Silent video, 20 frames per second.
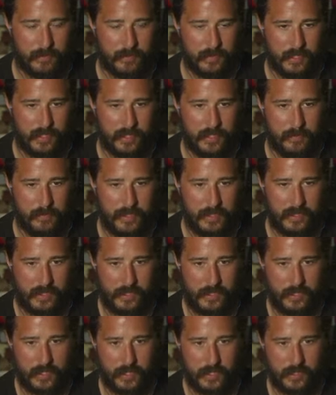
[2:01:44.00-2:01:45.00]
I didn't make any
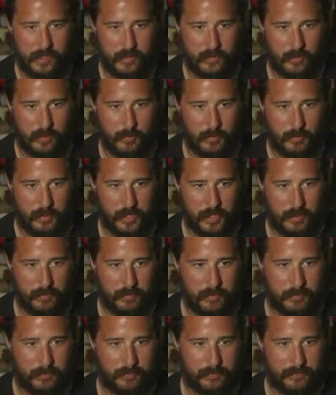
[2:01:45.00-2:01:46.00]
changes, so I won't keep
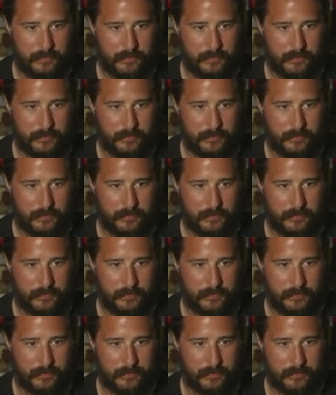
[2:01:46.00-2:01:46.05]
them.